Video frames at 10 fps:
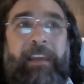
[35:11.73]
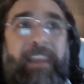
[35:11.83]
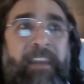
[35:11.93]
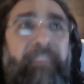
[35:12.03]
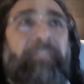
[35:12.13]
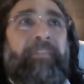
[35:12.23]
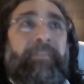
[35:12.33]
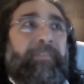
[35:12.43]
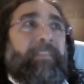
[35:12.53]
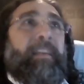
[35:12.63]
If
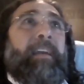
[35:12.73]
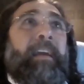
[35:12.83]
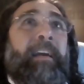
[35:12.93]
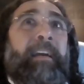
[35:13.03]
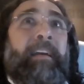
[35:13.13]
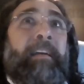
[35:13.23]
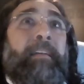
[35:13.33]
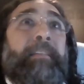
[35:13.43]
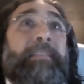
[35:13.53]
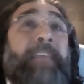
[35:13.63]

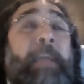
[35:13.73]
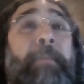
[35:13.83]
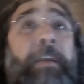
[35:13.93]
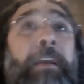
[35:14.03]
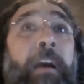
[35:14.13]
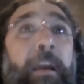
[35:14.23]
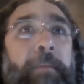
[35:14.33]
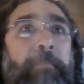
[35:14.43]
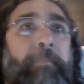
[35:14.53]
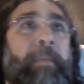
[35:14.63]

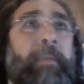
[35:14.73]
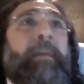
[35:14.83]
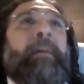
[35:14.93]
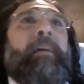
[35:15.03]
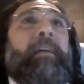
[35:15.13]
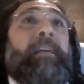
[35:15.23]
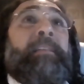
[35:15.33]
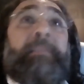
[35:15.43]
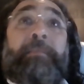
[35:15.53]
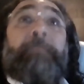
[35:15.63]
cybercrime
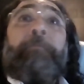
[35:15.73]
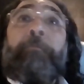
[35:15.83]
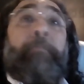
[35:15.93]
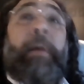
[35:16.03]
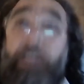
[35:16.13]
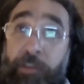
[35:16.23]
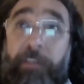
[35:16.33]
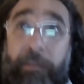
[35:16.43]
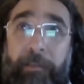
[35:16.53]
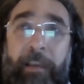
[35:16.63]
is punished,
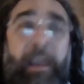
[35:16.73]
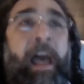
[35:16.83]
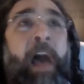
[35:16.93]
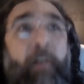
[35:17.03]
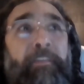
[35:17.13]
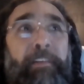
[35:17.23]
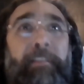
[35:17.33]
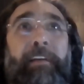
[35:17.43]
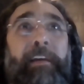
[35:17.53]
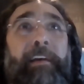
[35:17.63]
however,
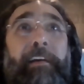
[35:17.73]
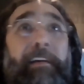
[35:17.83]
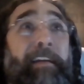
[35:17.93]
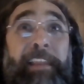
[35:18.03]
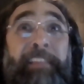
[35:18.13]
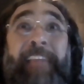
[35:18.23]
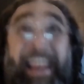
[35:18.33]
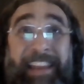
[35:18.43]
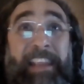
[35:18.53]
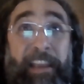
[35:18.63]
in 10
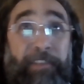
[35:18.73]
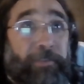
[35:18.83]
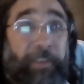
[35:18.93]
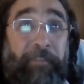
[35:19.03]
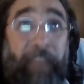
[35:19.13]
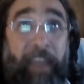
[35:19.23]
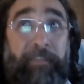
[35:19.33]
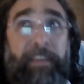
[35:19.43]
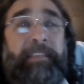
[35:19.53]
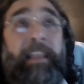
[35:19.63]
years or in 5
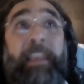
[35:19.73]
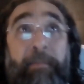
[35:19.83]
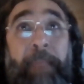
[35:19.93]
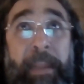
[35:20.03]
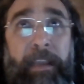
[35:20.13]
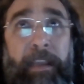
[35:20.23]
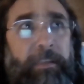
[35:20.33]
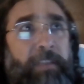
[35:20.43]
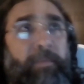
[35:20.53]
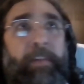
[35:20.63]
years, like in many countries,
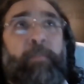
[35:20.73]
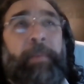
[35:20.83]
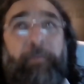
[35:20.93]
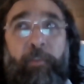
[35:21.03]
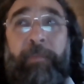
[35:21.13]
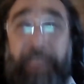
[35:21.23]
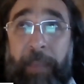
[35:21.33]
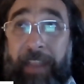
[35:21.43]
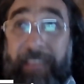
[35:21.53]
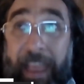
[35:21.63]
when you perform a cyber
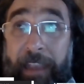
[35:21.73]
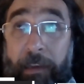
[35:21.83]
attack,